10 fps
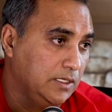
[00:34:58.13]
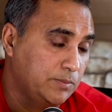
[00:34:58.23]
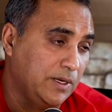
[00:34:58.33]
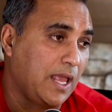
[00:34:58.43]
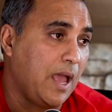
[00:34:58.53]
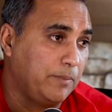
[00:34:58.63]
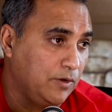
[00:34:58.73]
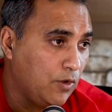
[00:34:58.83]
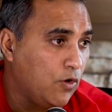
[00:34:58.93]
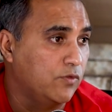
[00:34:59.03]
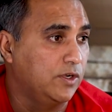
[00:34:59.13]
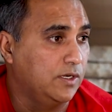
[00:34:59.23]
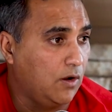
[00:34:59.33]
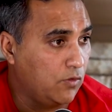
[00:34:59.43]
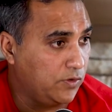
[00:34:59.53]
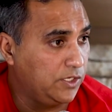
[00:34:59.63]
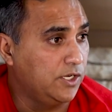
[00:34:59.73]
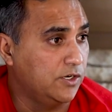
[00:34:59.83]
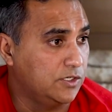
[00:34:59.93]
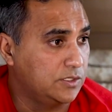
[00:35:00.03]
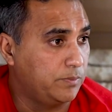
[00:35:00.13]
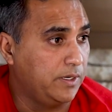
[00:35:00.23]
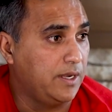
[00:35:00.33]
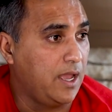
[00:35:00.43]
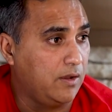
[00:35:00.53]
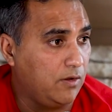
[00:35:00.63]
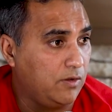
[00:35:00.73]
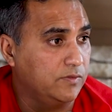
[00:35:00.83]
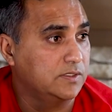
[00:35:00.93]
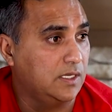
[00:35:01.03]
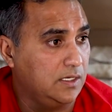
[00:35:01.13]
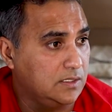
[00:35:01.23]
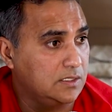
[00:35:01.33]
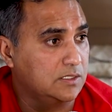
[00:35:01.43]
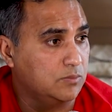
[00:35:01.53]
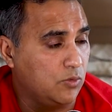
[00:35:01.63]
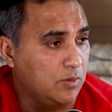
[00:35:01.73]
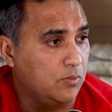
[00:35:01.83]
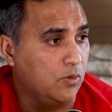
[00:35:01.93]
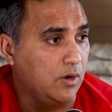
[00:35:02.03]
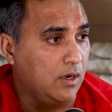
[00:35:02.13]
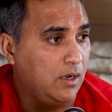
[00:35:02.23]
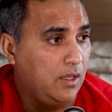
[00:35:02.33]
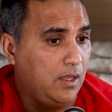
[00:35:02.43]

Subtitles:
It's been happening over years, but now all of a sudden it's just more and more.